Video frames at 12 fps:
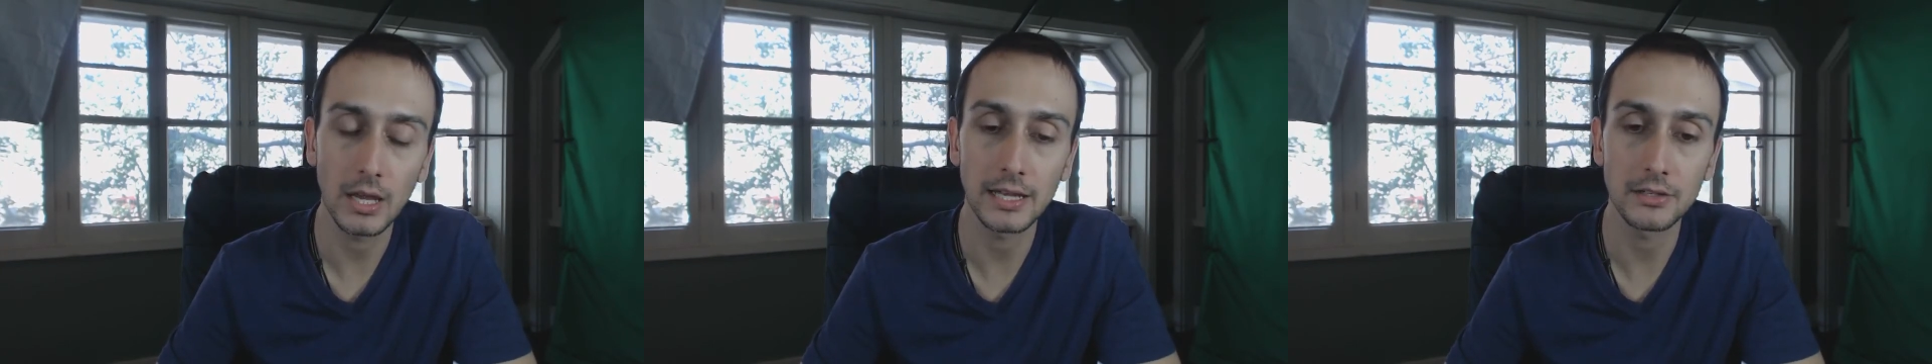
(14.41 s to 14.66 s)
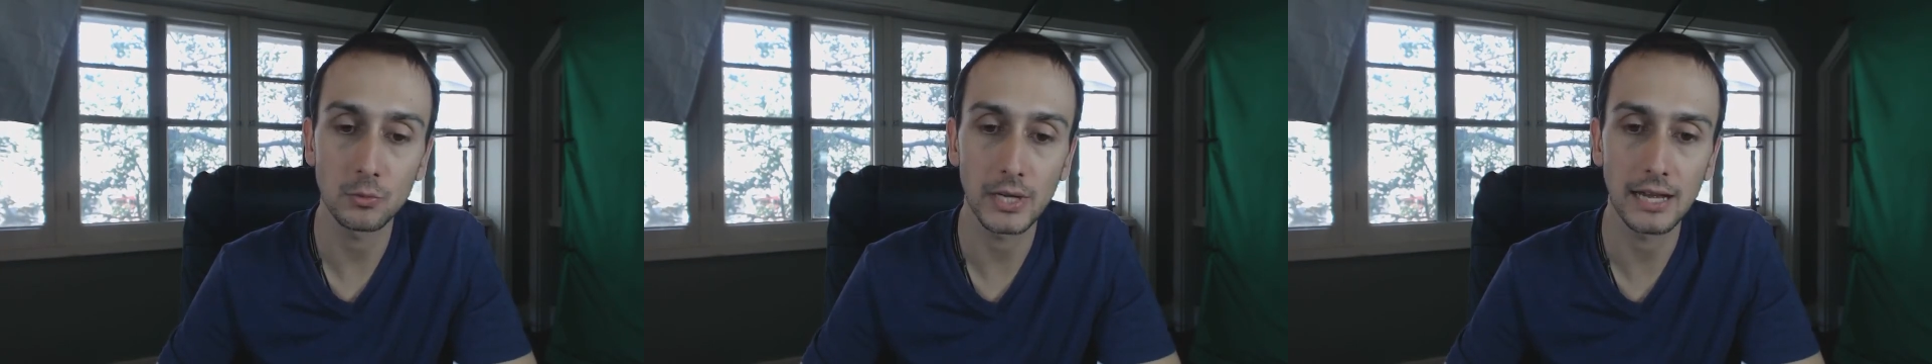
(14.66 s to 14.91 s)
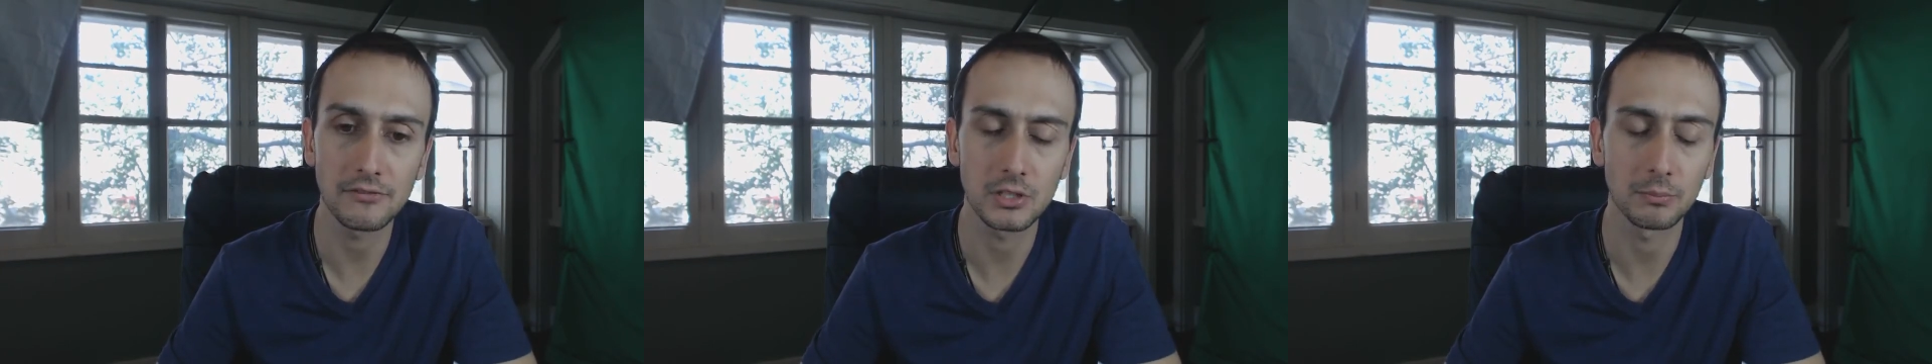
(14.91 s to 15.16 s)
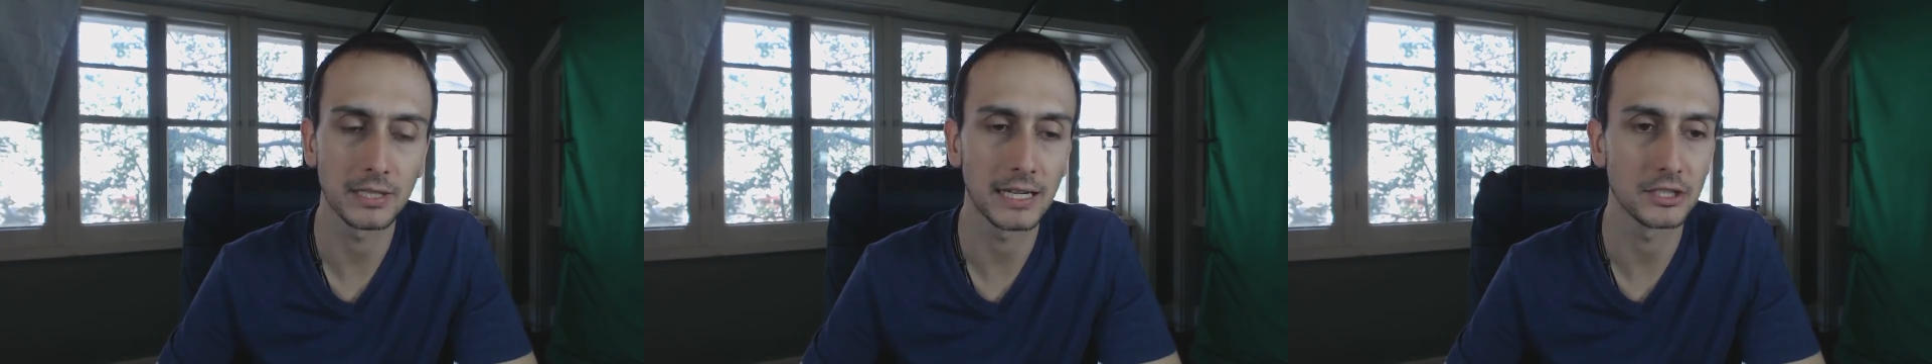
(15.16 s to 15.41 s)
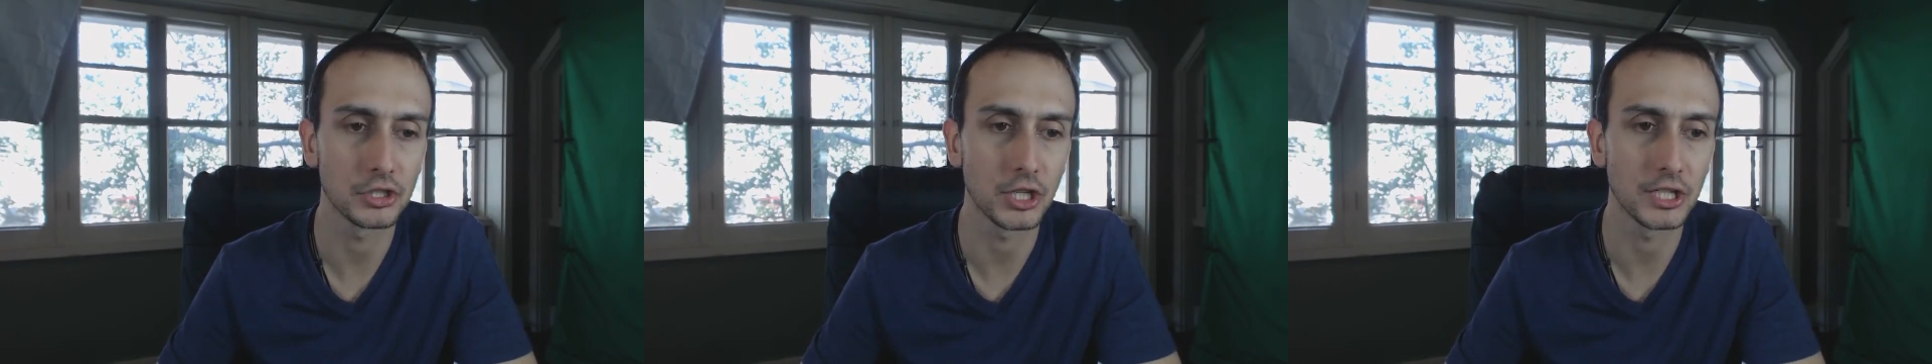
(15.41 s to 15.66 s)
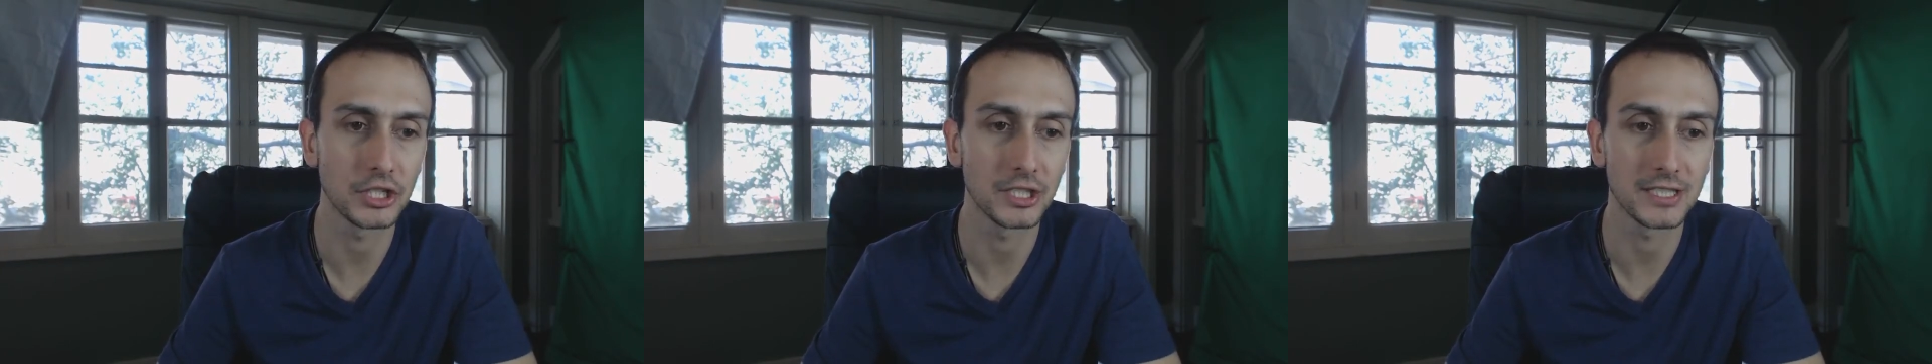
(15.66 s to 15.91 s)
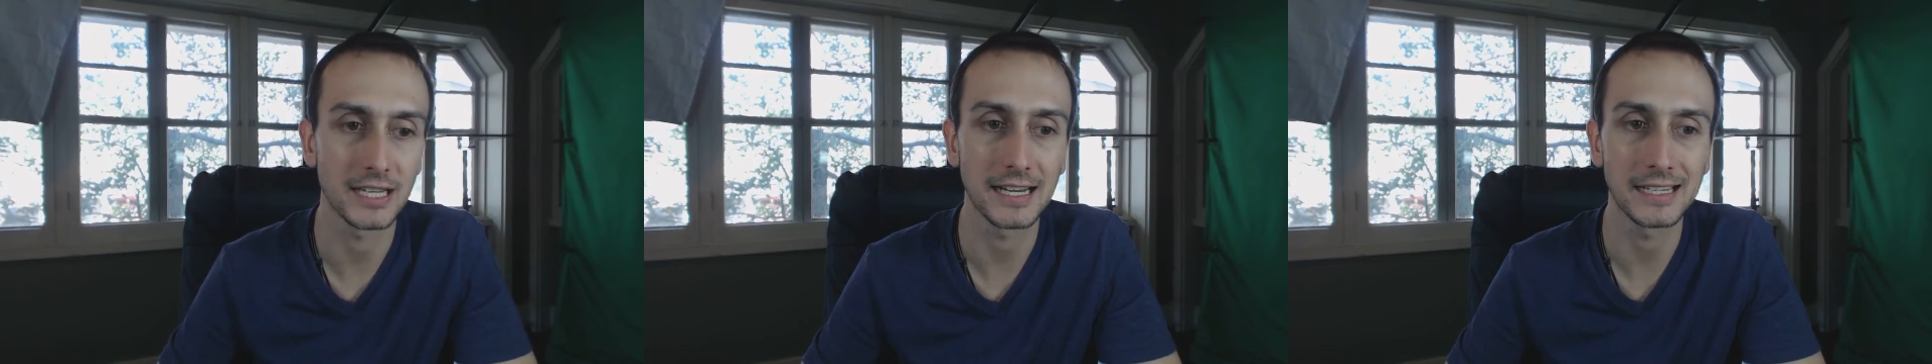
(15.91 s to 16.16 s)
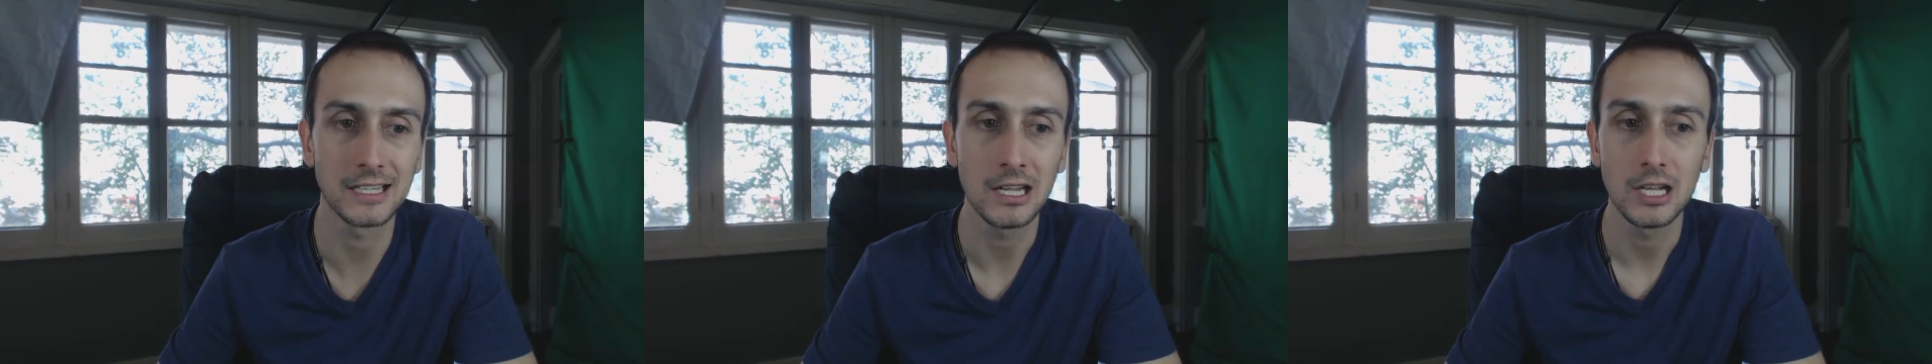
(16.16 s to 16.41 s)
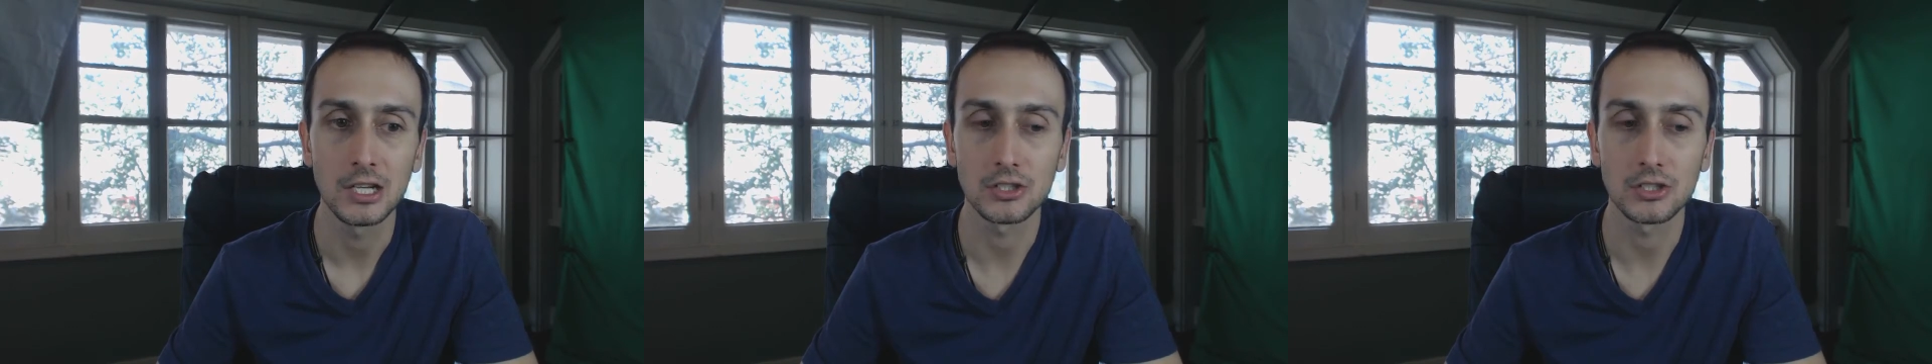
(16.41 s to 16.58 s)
and we have some planet changing sign